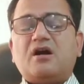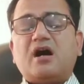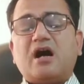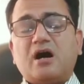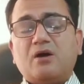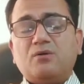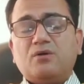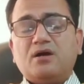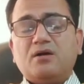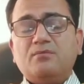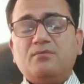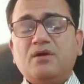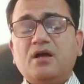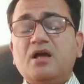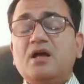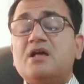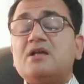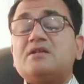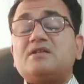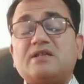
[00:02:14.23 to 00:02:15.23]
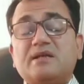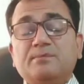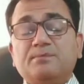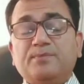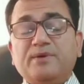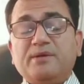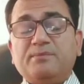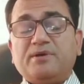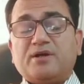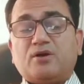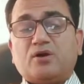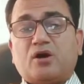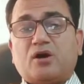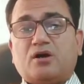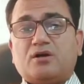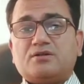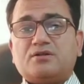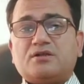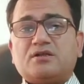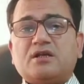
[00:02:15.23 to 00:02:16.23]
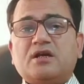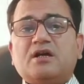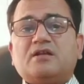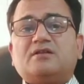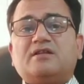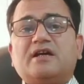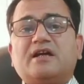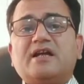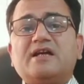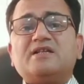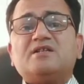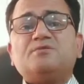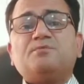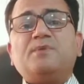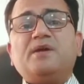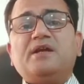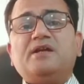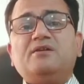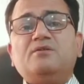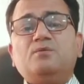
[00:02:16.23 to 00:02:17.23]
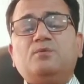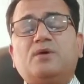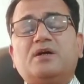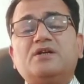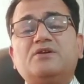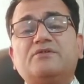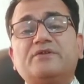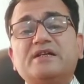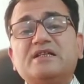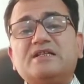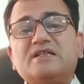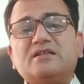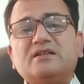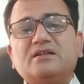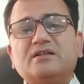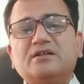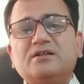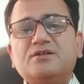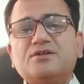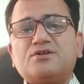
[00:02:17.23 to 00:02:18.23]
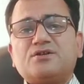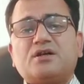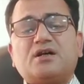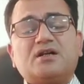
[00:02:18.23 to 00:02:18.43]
How come? Simply because there has been one research,